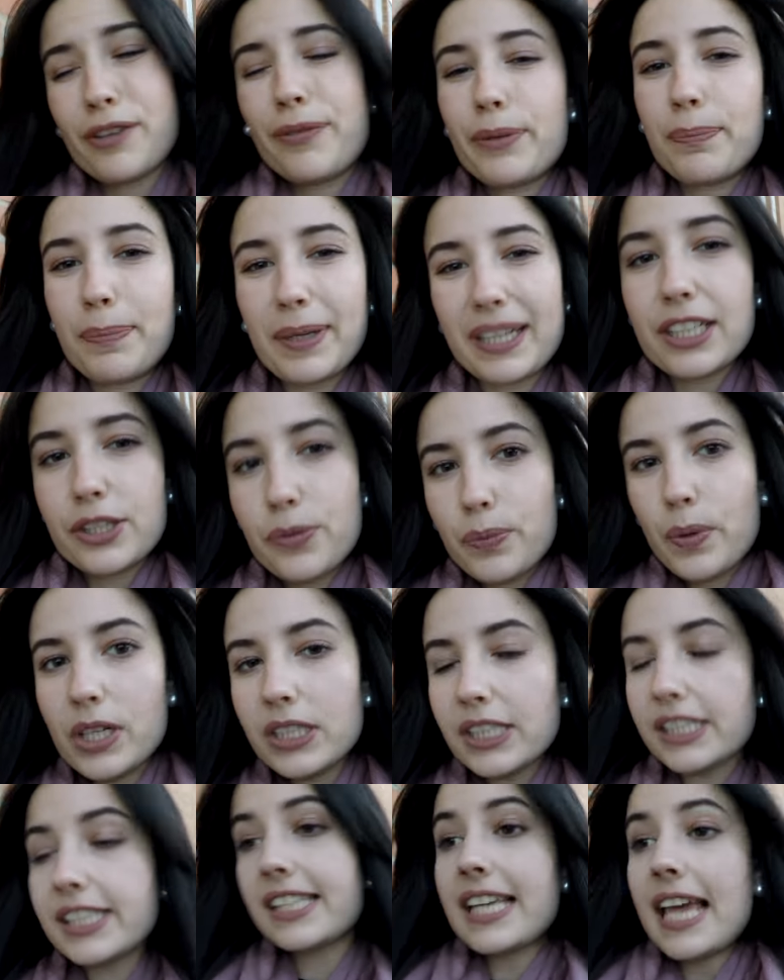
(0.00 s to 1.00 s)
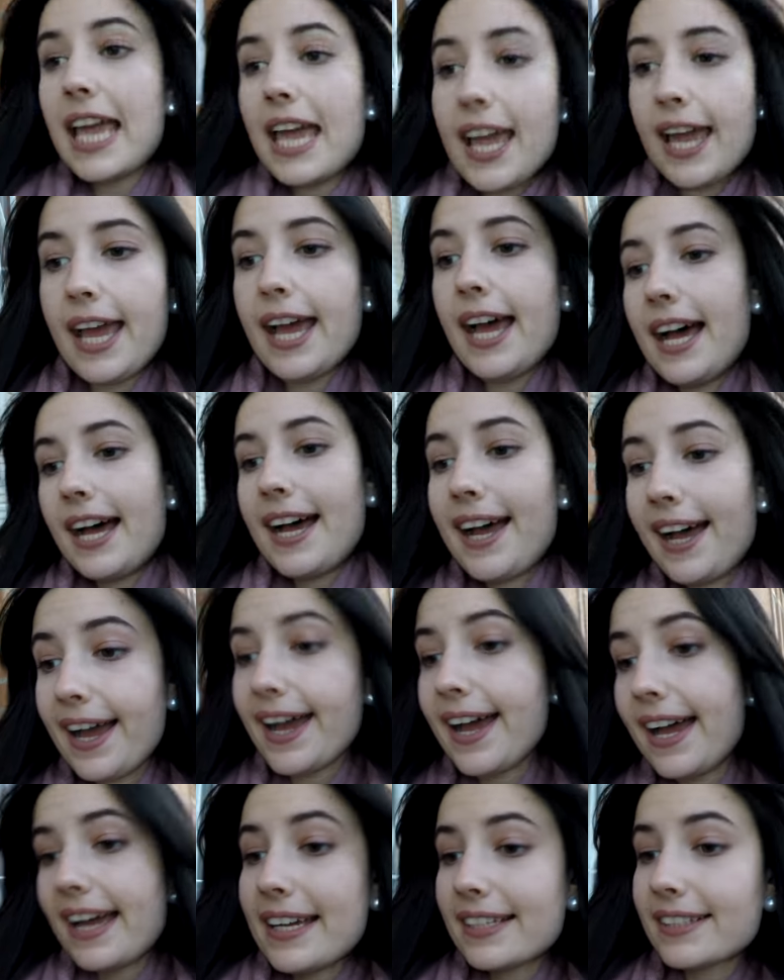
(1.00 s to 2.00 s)
of the biggest ones.
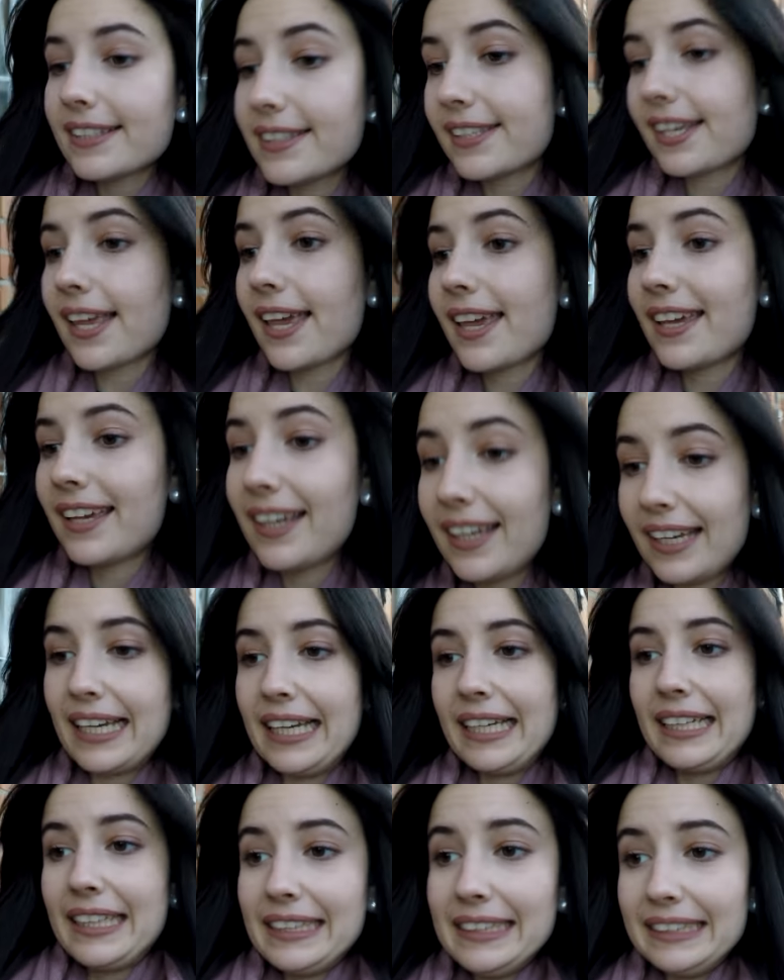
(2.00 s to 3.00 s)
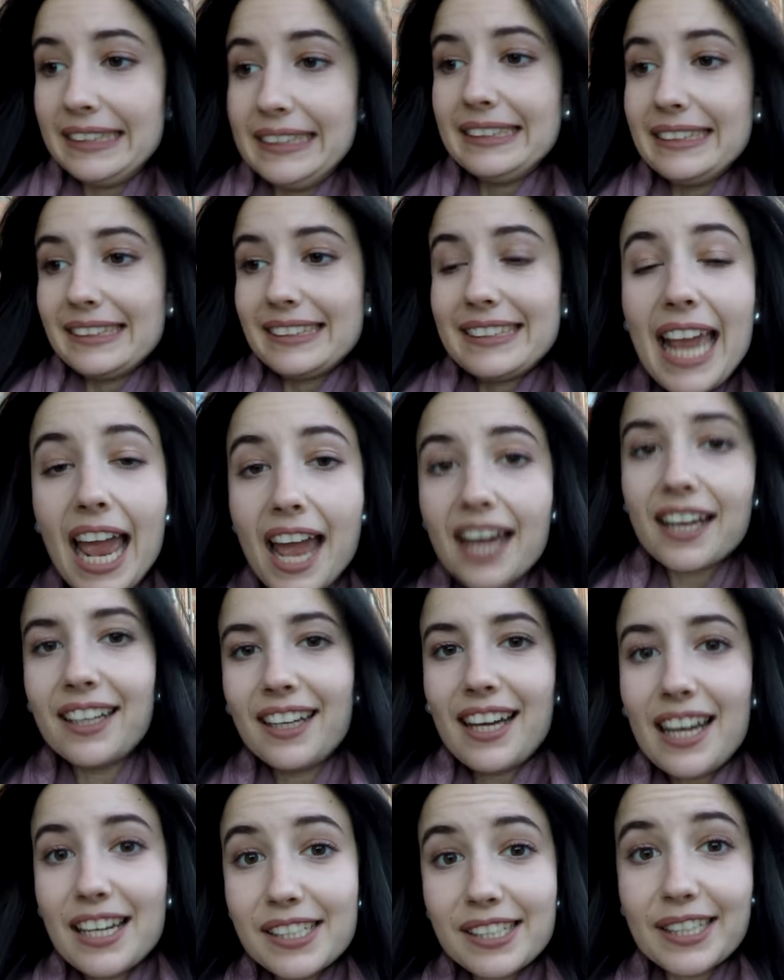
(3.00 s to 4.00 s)
And yeah,
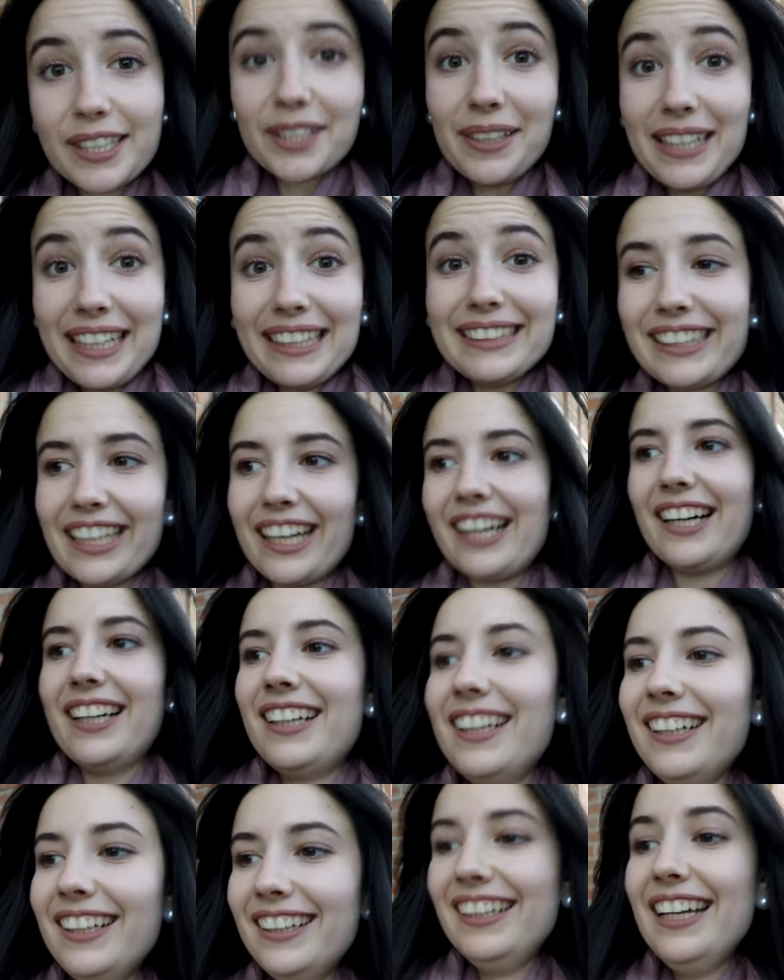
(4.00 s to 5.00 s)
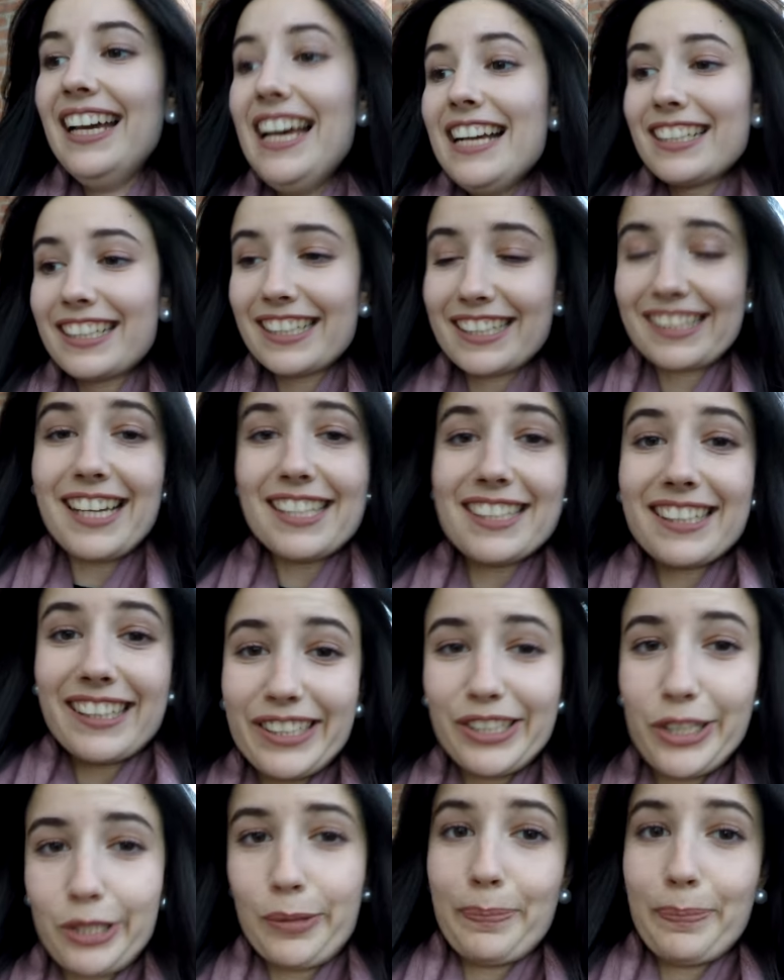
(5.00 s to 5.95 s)
I'll see you later because Gusgus is